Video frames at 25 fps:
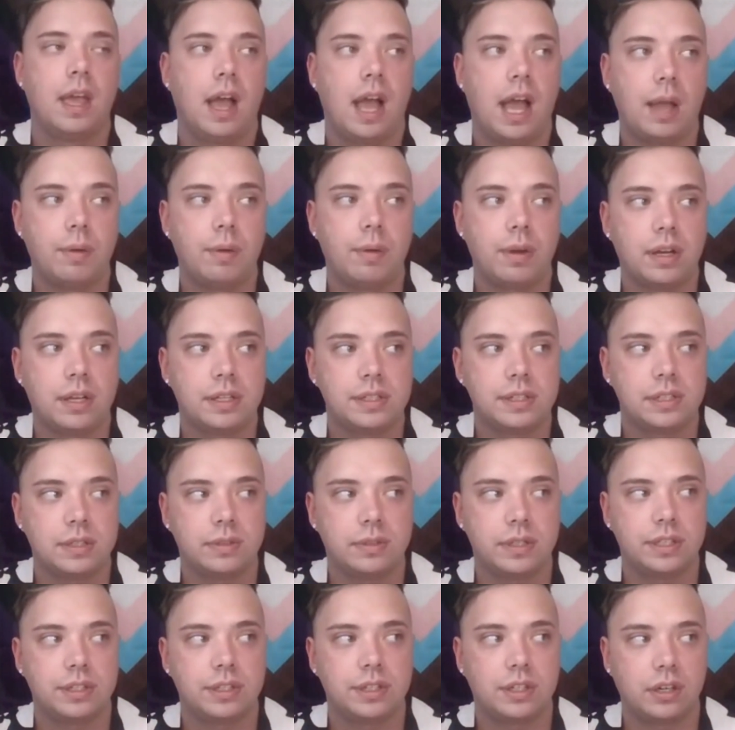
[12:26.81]
I would also
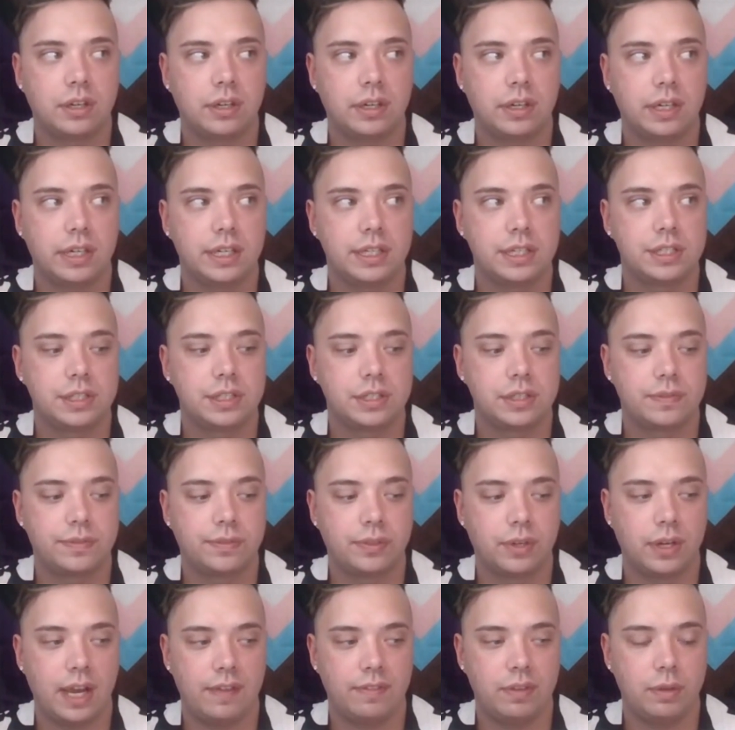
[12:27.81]
encourage
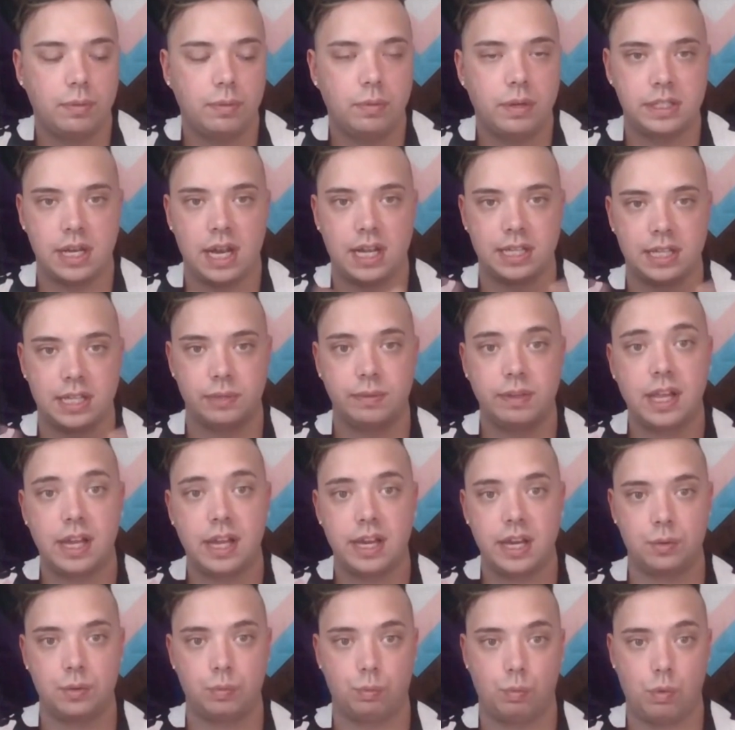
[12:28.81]
for everyone not to
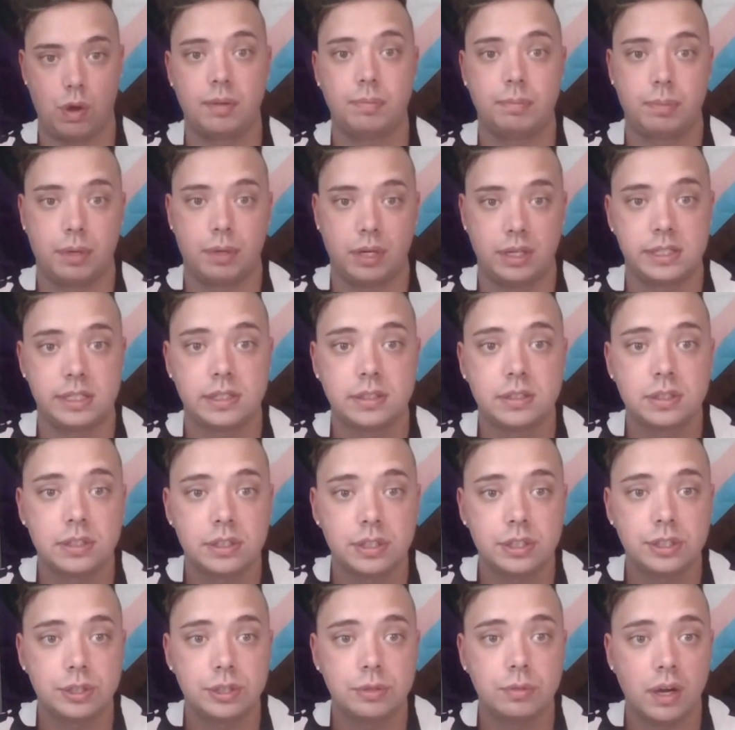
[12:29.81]
rely on one person
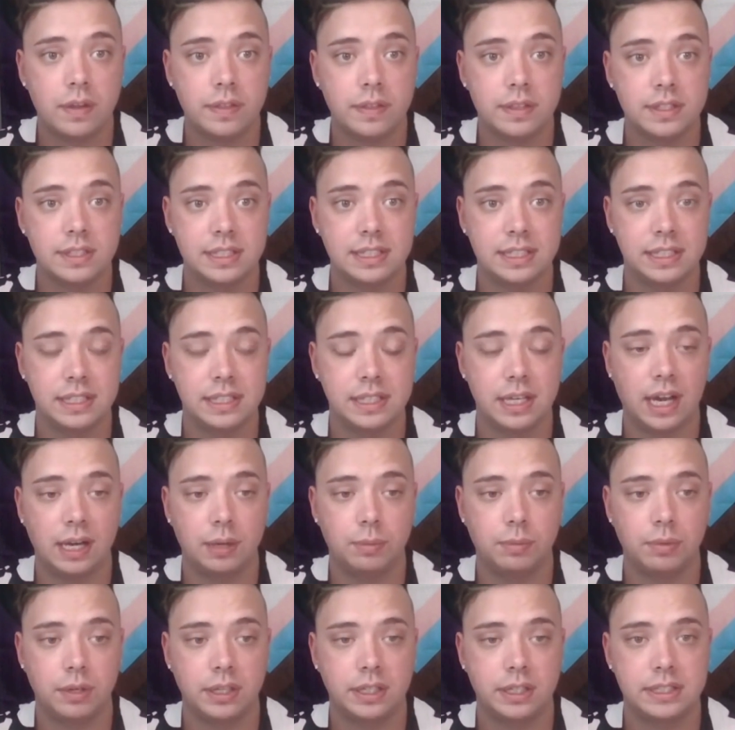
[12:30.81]
to do all the DEI
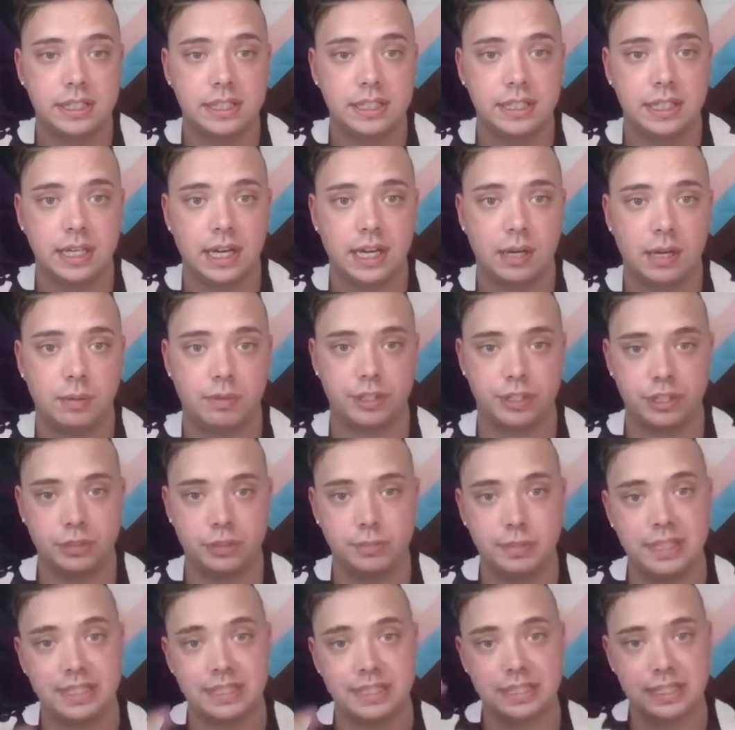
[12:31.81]
work. DEI work should
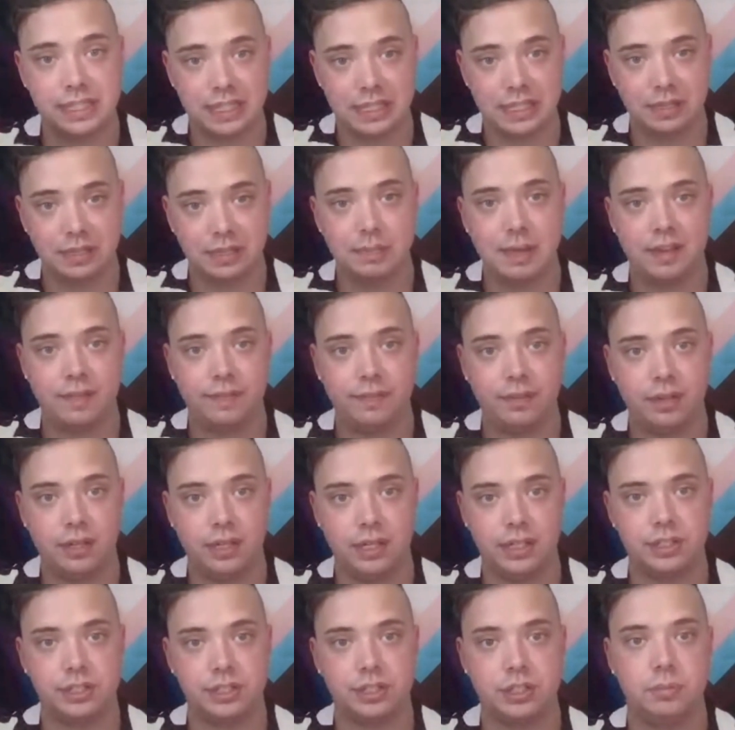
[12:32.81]
be a team effort.
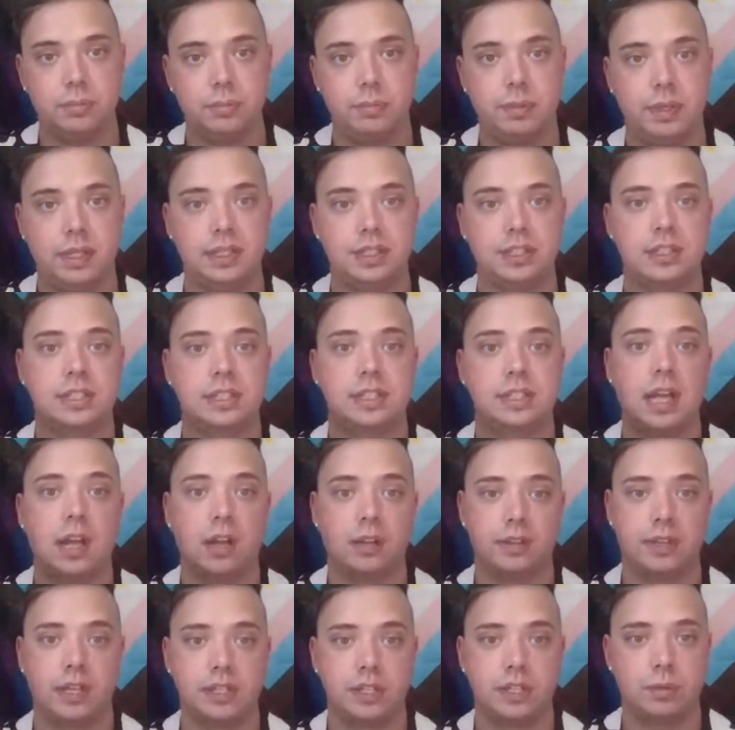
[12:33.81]
It shouldn't be just
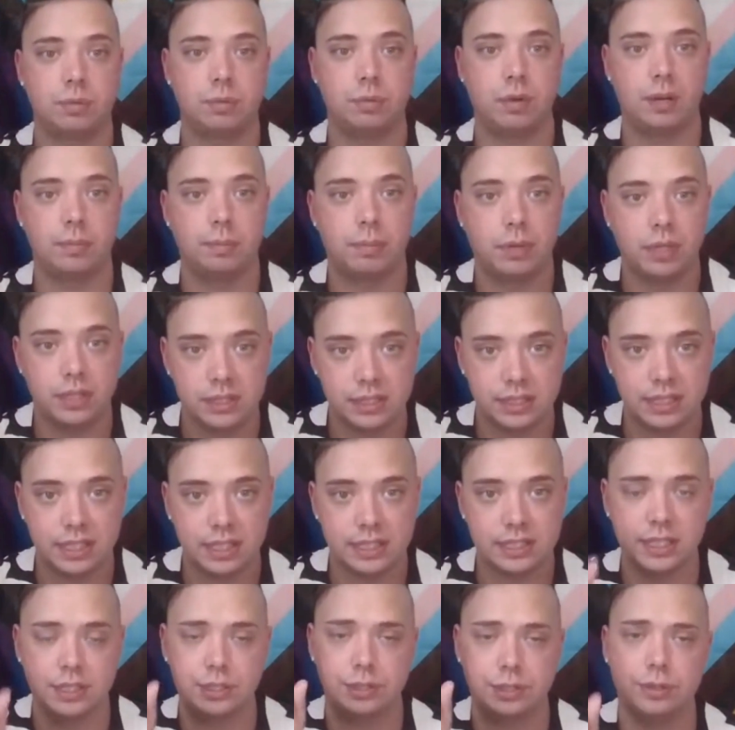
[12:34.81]
held on to one person that
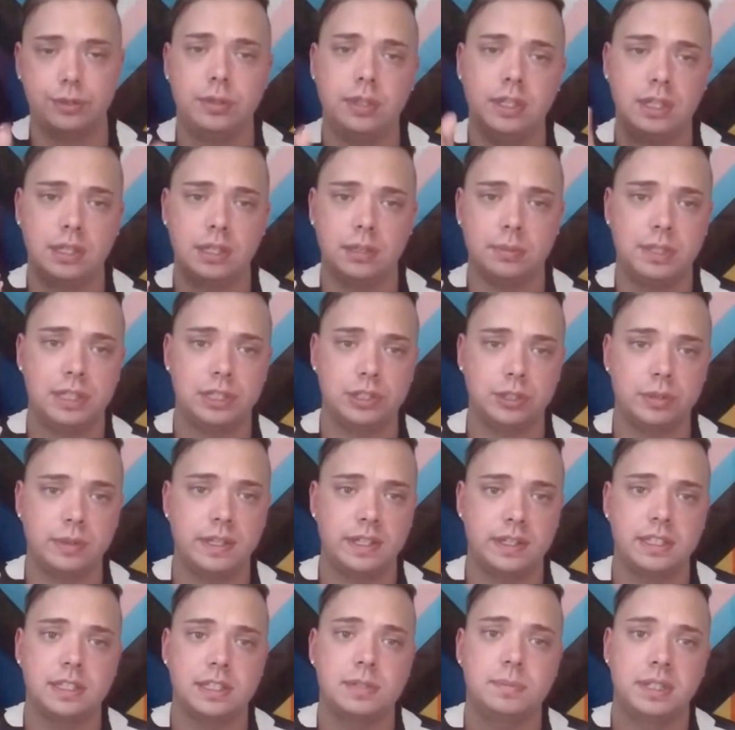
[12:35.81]
says, you need to be doing
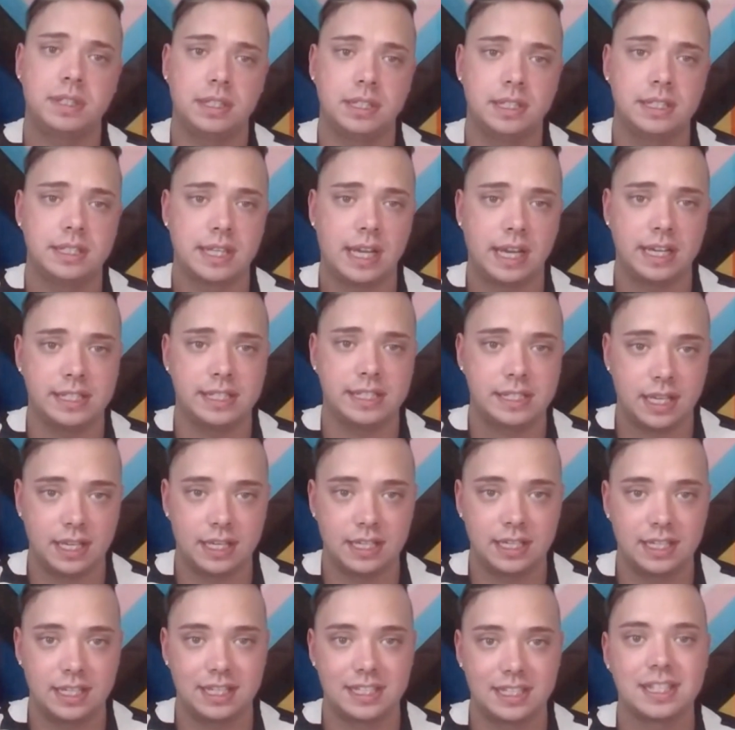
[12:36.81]
this because I said
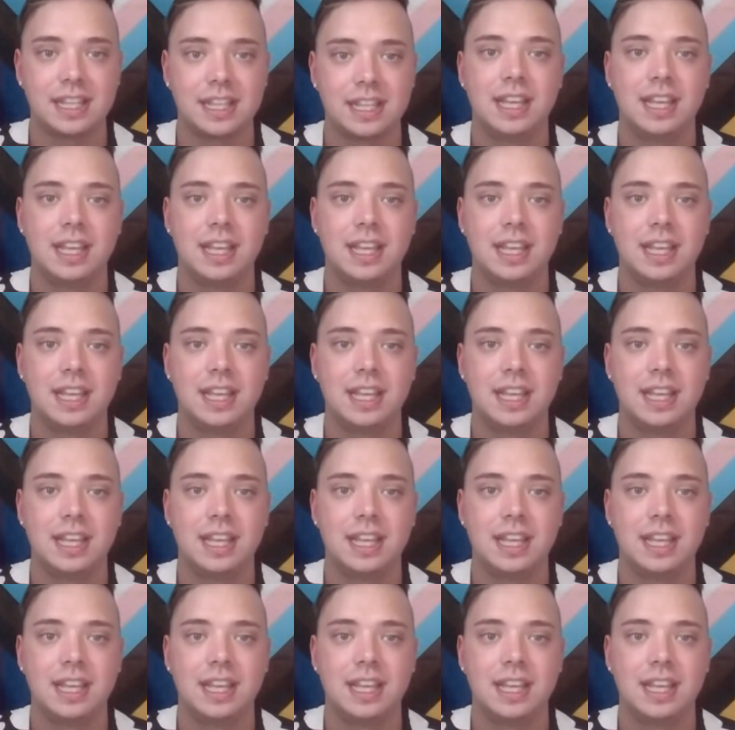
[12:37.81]
it is.